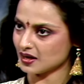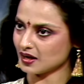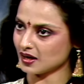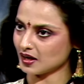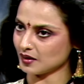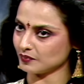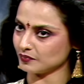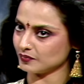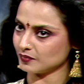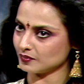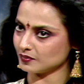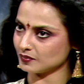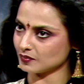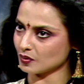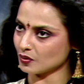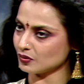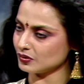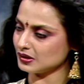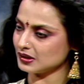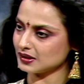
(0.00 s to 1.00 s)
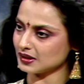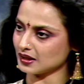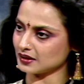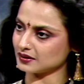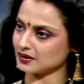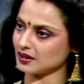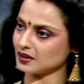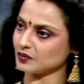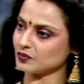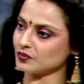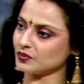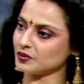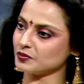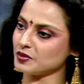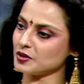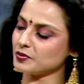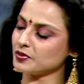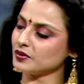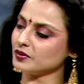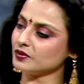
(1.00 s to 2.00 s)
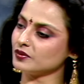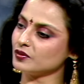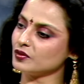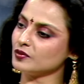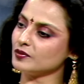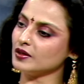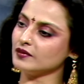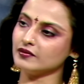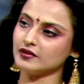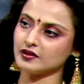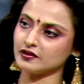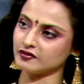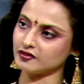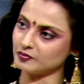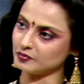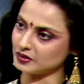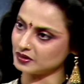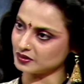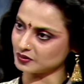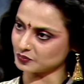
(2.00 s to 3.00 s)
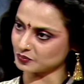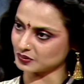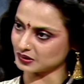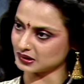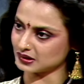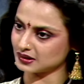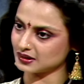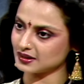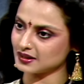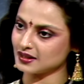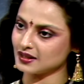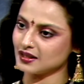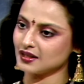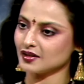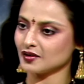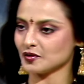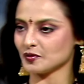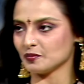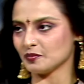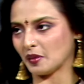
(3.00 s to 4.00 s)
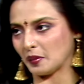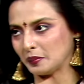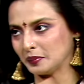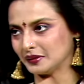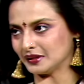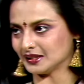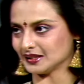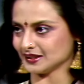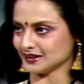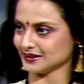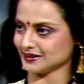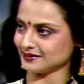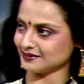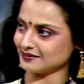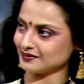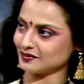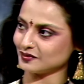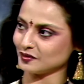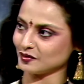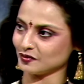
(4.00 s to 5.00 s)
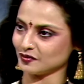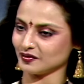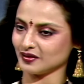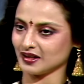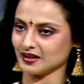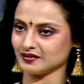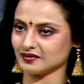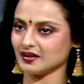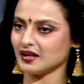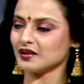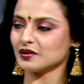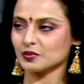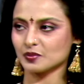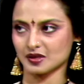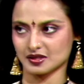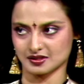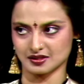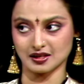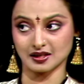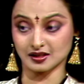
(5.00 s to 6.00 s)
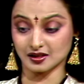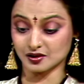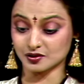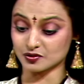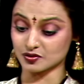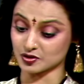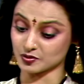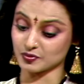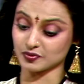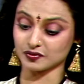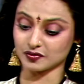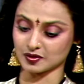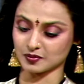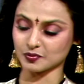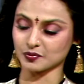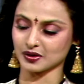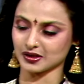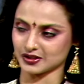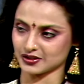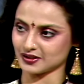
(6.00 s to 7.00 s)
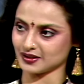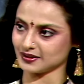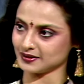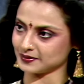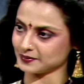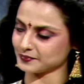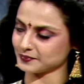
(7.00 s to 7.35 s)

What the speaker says: I'm only like that with people whom I'm very familiar with, you know, bubbly and full of life. Otherwise, like I told you before, I'm quite shy.